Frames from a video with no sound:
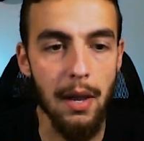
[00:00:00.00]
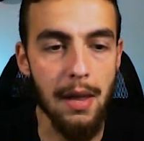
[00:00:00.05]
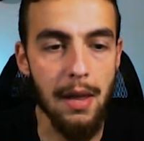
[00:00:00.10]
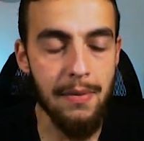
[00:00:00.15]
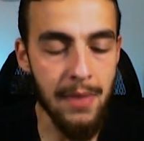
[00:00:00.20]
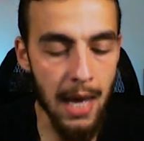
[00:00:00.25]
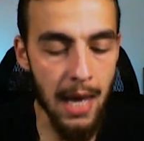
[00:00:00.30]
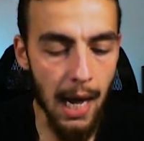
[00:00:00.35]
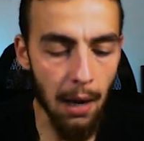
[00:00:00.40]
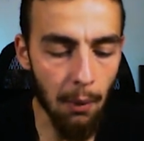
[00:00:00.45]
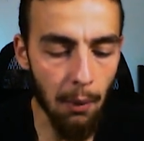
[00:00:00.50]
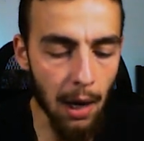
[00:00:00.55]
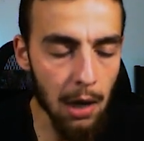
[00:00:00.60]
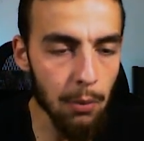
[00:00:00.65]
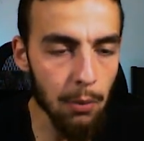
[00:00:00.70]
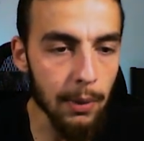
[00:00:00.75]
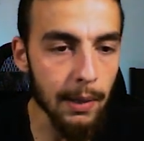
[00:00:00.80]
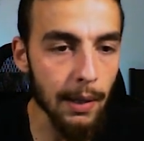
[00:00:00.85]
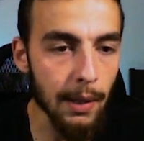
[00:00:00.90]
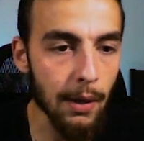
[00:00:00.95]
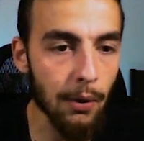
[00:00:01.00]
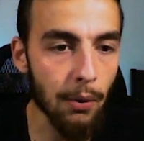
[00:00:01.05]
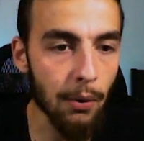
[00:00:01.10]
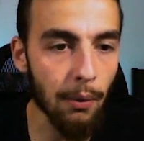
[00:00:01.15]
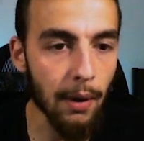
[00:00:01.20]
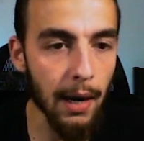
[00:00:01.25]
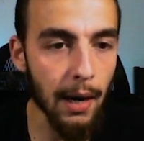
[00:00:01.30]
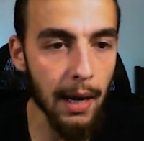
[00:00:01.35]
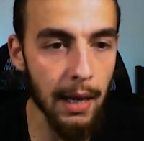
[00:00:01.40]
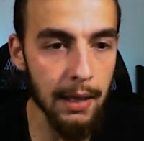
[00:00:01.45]
And now I will
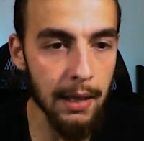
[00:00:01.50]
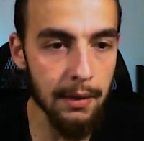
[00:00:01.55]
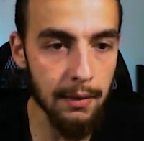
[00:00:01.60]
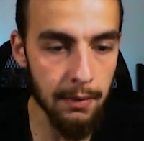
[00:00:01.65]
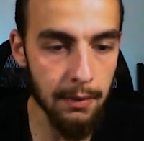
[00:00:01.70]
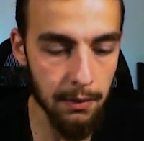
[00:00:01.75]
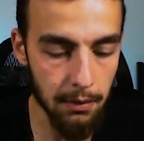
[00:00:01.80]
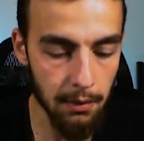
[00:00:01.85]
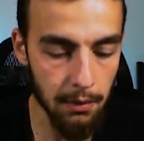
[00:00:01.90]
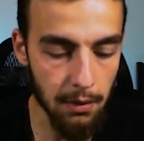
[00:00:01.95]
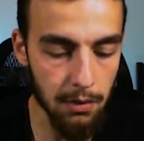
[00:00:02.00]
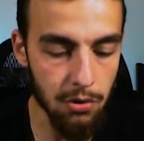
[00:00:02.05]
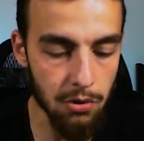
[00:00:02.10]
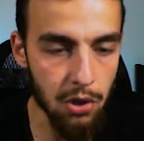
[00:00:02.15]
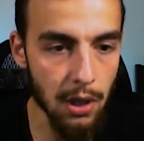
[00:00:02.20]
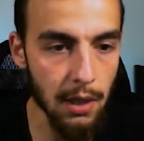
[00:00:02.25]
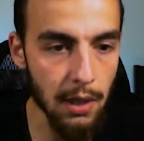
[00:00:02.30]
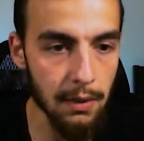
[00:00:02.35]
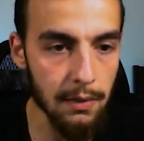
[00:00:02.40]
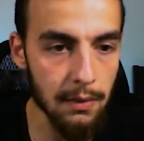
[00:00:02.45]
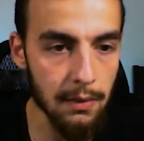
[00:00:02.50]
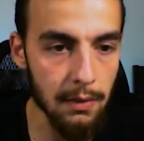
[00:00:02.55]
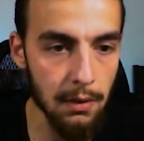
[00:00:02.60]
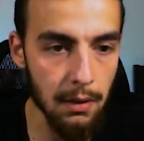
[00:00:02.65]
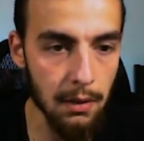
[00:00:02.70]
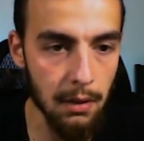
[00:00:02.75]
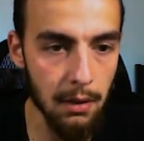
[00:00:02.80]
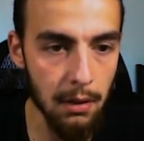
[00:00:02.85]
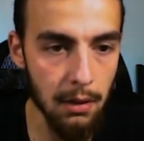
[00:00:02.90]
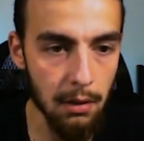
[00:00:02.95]
create
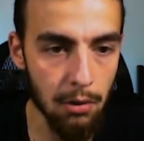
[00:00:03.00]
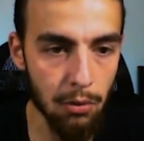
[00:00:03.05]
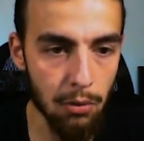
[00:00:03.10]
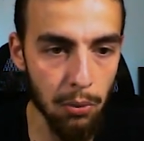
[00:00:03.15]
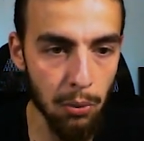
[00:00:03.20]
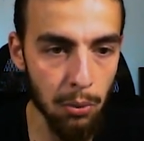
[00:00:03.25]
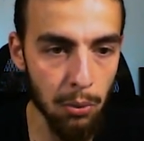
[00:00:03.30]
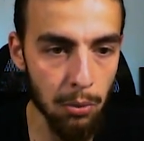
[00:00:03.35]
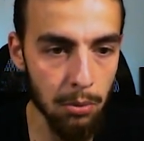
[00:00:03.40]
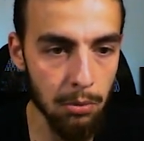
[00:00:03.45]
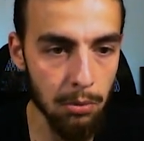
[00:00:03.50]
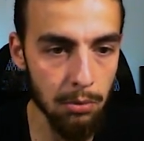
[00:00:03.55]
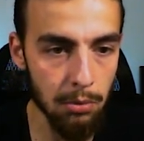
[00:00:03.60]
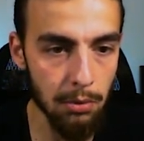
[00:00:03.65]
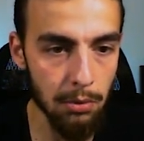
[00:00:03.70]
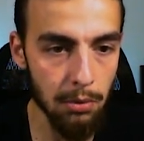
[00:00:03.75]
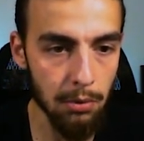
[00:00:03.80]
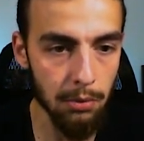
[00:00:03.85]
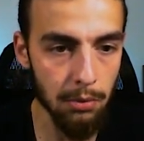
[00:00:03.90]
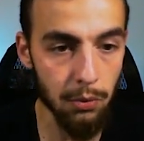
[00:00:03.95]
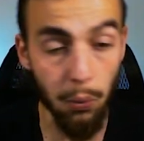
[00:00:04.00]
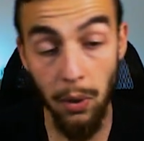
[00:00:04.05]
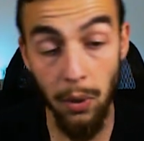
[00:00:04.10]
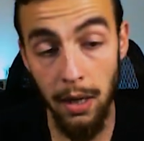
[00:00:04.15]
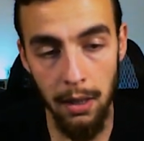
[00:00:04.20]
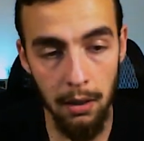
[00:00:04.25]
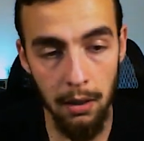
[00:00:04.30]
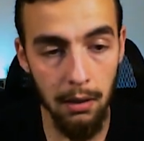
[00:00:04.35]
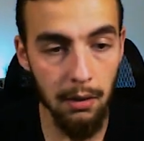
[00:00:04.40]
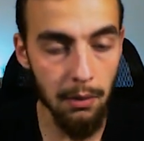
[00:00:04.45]
JSC2
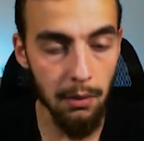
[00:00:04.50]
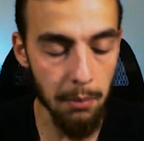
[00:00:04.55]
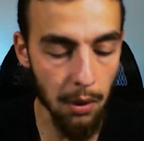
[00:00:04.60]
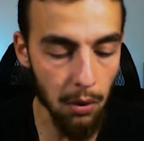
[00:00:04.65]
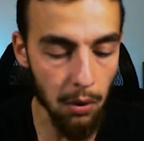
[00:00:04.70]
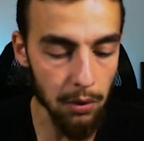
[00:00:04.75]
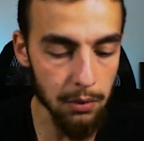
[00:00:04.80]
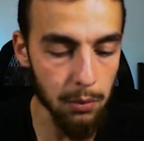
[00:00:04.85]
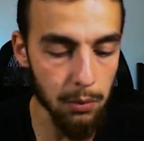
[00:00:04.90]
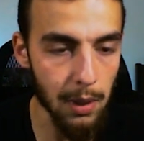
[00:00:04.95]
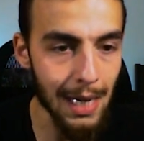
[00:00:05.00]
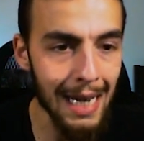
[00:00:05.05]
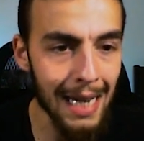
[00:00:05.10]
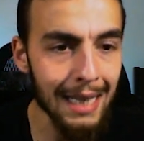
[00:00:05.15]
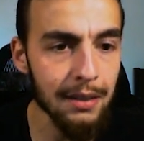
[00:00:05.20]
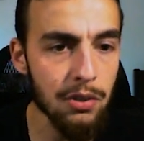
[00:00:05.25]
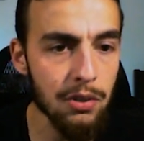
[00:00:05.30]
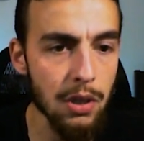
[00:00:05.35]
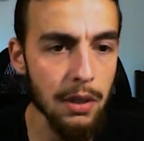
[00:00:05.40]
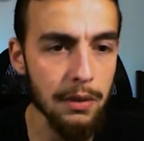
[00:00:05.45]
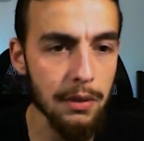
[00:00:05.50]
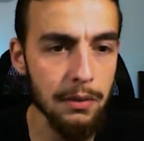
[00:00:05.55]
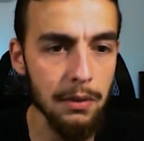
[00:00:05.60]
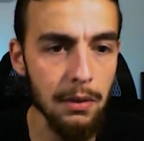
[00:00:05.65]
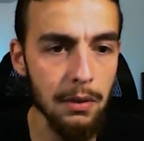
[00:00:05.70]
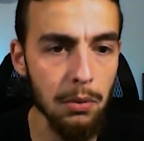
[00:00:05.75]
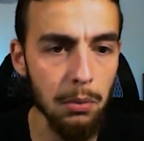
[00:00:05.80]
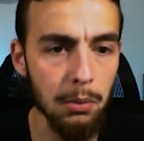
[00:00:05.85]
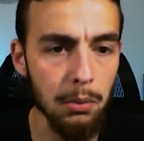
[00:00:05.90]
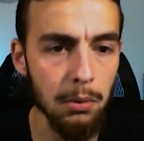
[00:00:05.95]
3 because we had
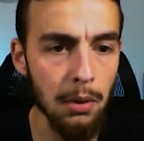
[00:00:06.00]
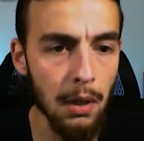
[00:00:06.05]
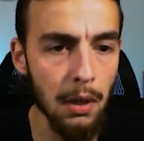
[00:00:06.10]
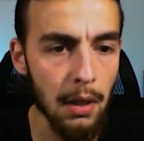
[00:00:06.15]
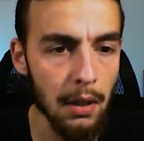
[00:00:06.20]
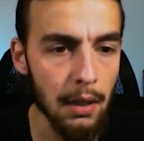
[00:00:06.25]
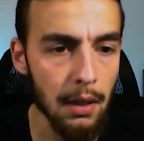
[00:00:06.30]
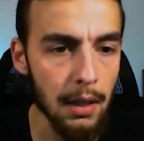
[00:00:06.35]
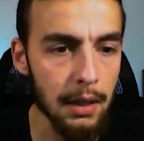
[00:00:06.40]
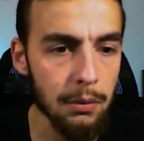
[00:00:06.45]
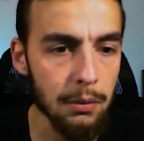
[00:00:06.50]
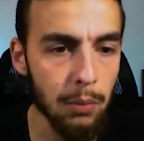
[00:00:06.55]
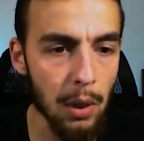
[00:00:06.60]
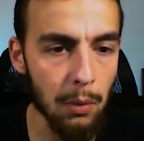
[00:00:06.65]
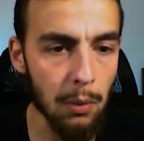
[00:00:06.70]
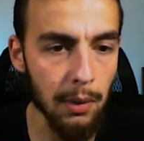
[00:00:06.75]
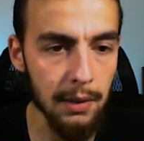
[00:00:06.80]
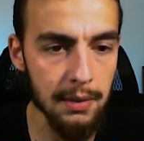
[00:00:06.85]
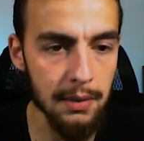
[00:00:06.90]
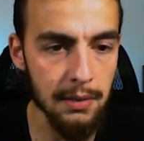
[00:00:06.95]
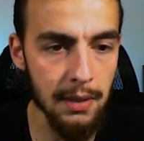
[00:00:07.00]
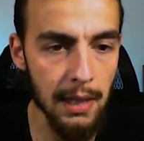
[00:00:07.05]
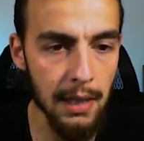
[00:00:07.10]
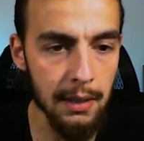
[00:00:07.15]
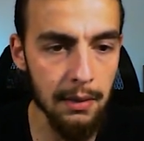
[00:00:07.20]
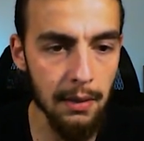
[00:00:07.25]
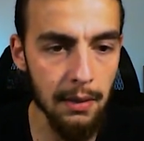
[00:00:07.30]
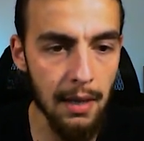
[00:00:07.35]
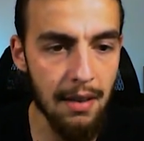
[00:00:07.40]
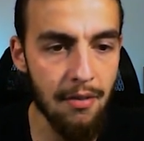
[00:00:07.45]
JSC2, and we will
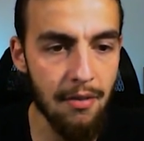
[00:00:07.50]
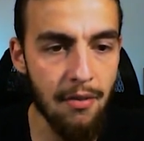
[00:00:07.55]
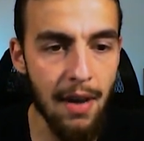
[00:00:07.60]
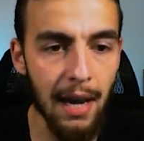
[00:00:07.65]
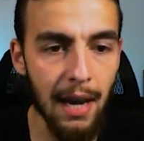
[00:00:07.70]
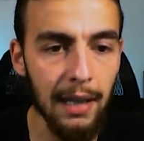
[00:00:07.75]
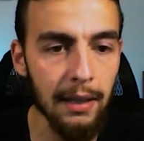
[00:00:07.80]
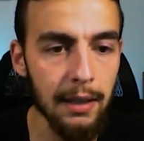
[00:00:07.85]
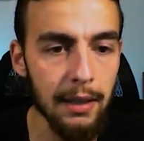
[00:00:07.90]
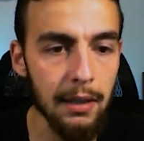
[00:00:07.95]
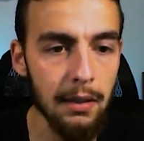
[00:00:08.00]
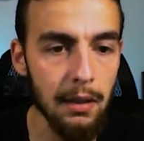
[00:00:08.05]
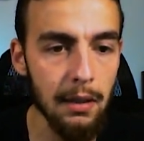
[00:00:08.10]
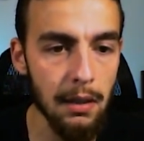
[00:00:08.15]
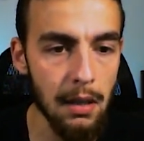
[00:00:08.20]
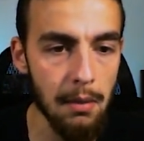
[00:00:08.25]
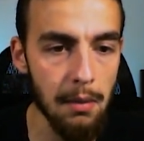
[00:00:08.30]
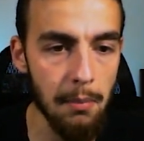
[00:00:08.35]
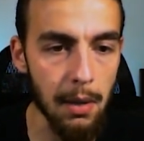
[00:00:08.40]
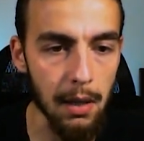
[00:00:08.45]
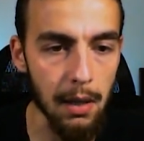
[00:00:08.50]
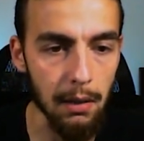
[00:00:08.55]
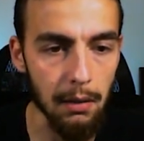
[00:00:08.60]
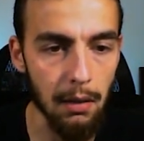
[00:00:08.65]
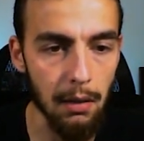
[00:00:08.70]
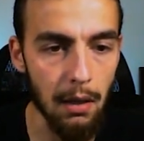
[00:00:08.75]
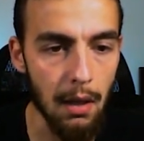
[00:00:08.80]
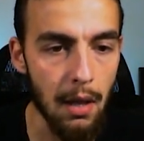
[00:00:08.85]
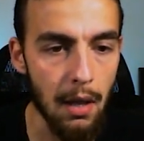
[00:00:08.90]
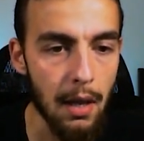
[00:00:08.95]
set a valid email.